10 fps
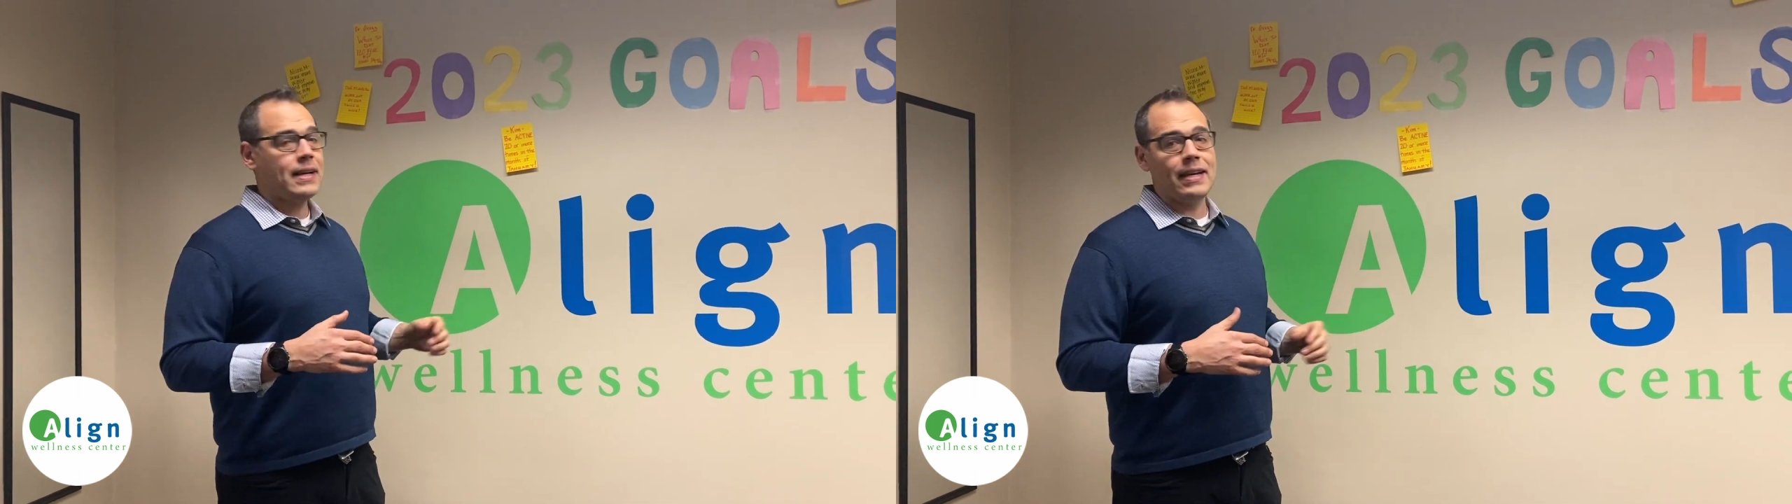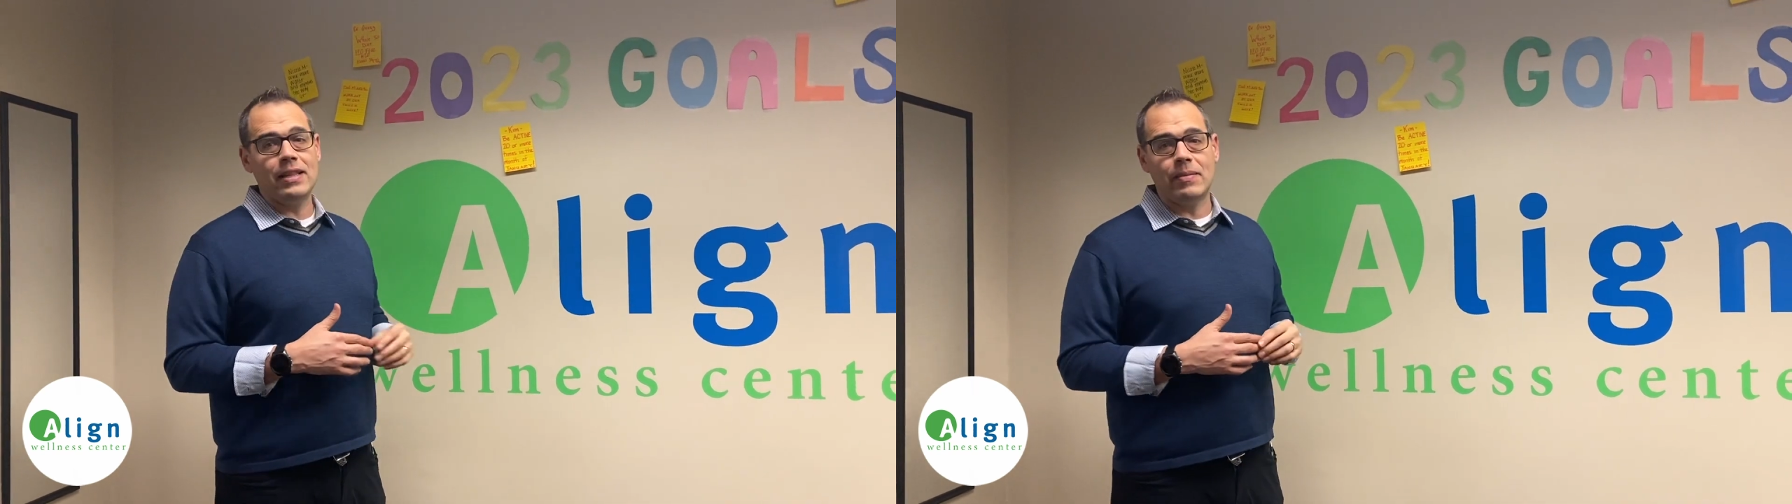
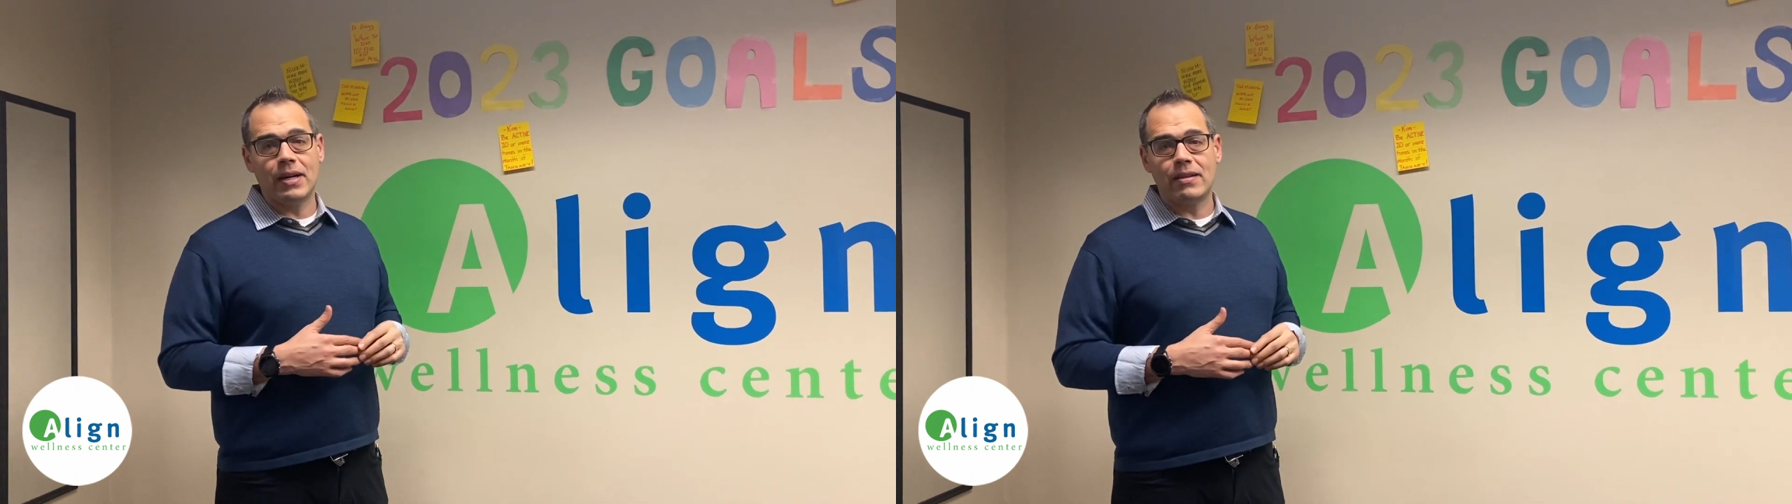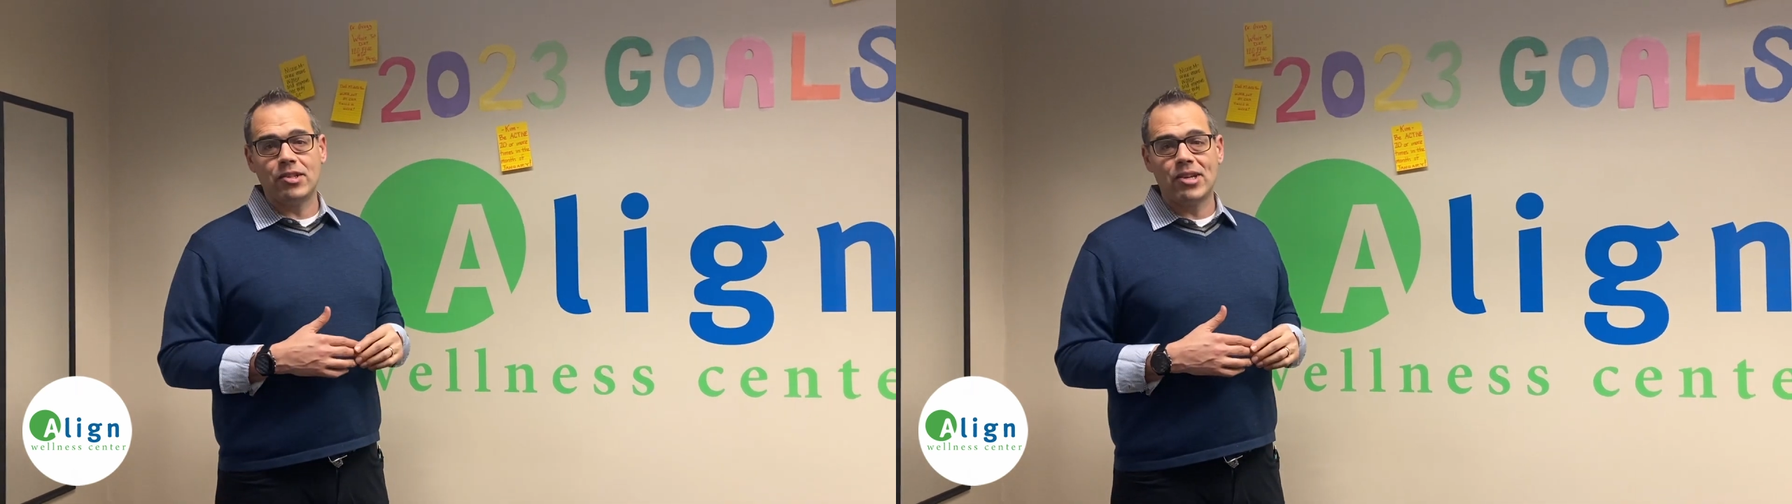in the
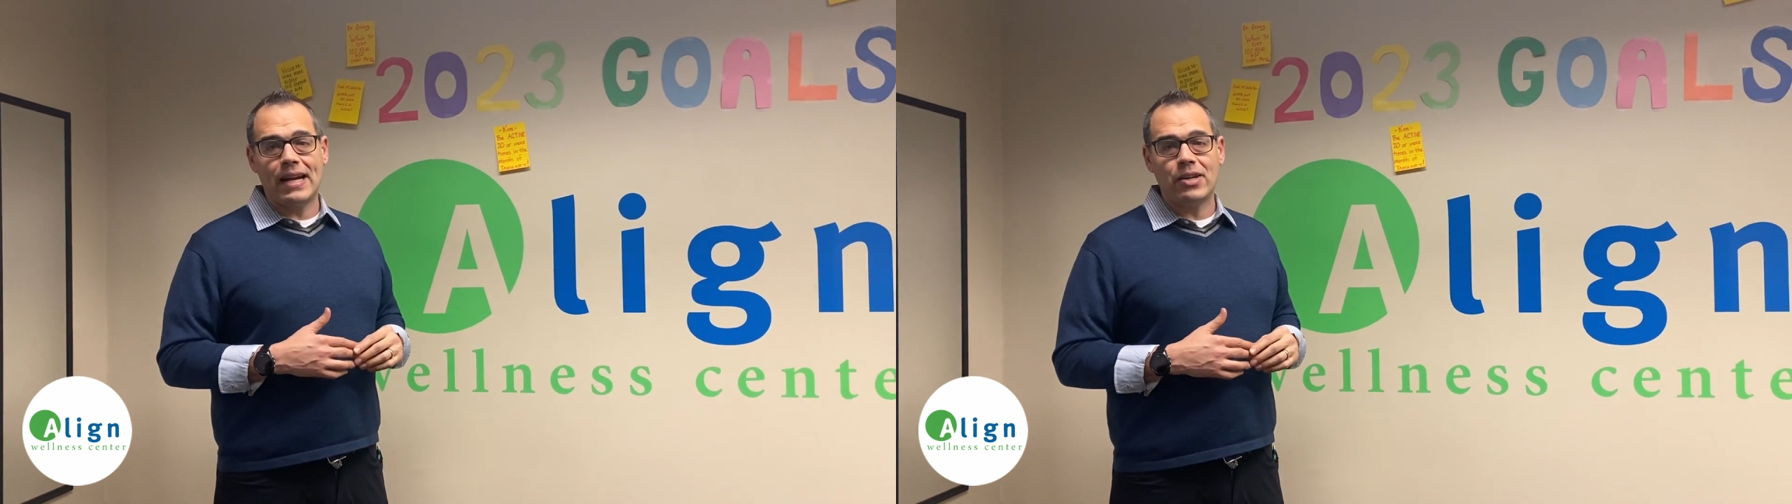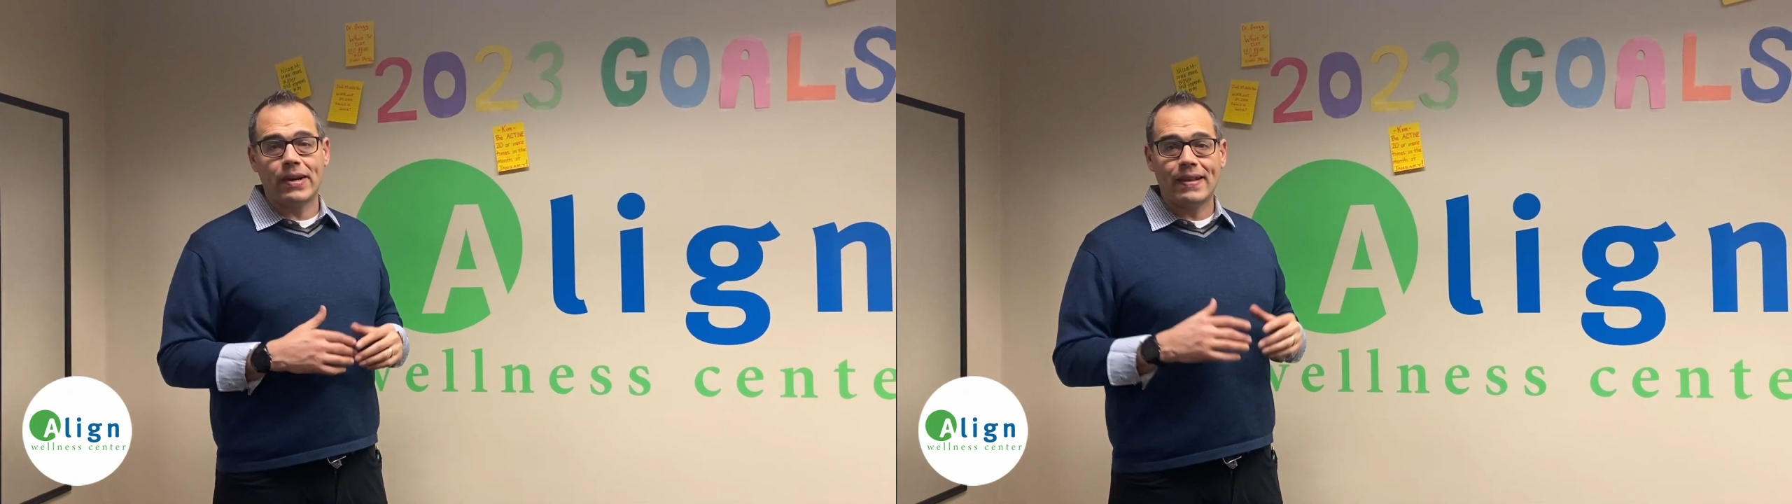month of January.